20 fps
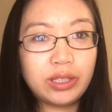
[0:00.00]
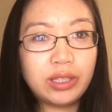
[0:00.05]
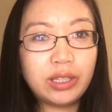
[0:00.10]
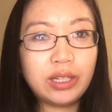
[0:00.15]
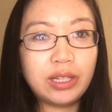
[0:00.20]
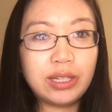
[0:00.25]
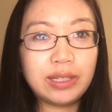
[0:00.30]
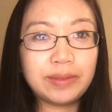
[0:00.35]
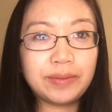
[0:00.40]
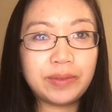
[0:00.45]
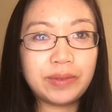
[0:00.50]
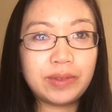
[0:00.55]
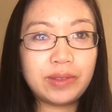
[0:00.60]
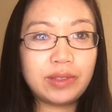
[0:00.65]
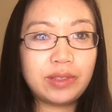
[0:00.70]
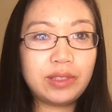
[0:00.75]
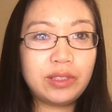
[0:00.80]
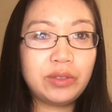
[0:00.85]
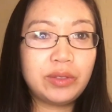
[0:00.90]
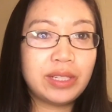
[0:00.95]
if
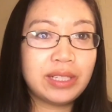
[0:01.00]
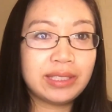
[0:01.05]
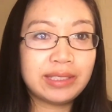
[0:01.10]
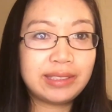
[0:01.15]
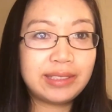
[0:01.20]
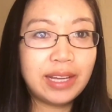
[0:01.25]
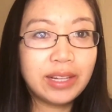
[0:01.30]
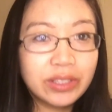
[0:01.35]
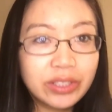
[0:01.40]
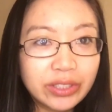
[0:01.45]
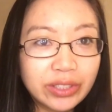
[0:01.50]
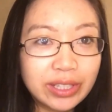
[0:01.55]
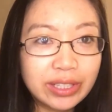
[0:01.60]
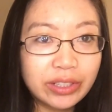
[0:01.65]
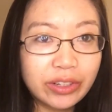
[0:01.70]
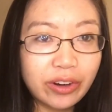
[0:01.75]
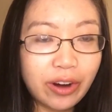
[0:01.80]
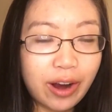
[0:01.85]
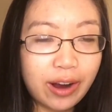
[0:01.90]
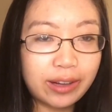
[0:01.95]
you didn't center it
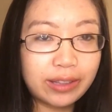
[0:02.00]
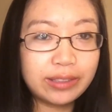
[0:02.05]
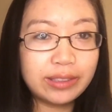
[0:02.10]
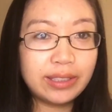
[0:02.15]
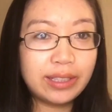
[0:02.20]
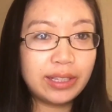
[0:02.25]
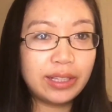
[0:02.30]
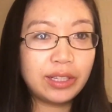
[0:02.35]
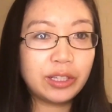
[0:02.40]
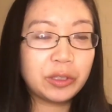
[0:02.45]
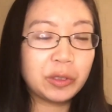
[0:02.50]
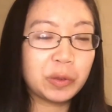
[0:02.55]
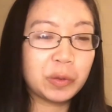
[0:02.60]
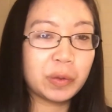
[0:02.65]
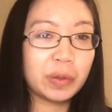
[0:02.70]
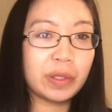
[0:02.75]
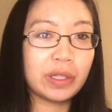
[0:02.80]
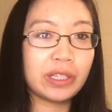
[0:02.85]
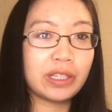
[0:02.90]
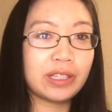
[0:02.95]
correctly
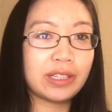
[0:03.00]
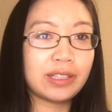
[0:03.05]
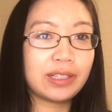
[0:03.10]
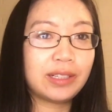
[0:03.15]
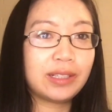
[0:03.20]
or